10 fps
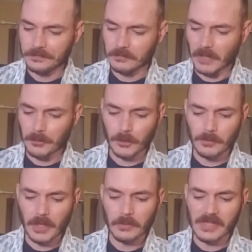My
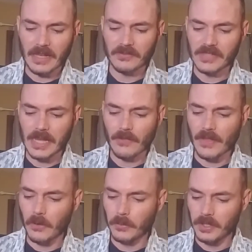roommate was out of town
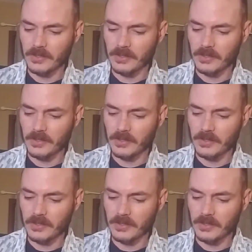that week,